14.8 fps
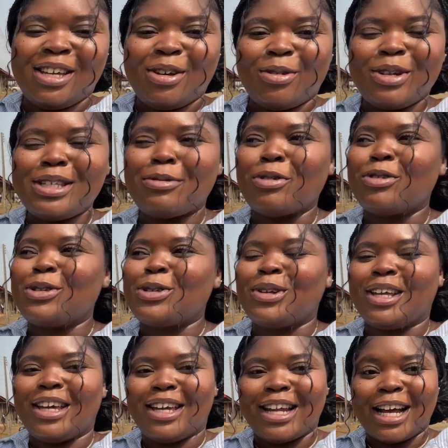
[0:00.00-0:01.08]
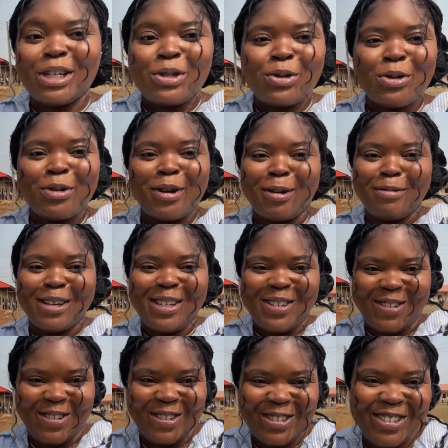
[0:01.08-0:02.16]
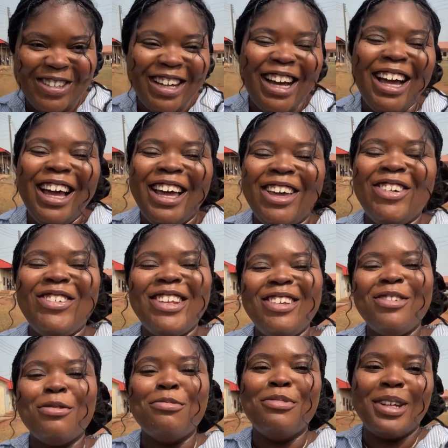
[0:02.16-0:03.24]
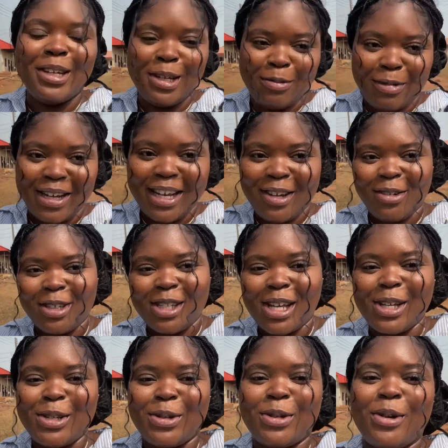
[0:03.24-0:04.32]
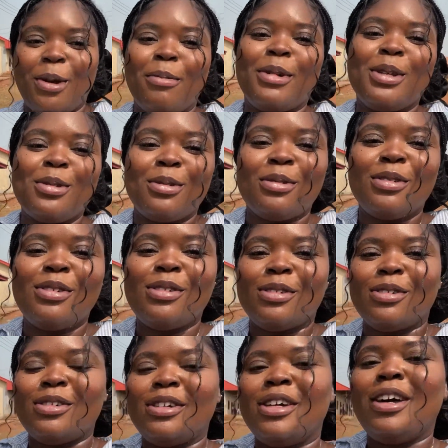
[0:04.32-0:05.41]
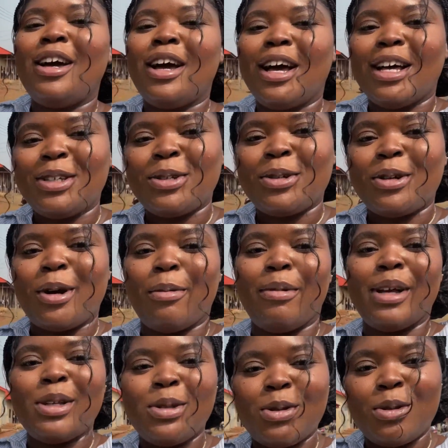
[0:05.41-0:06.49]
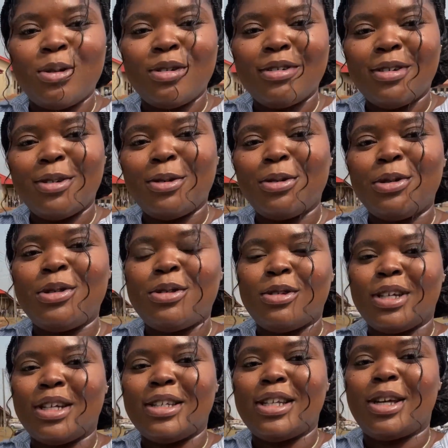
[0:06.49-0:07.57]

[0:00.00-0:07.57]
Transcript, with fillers: What's the name of this school again? Astero Grammar School. If you live in Benin, my dad went to Astero Grammar School, so Astero Grammar School Old Students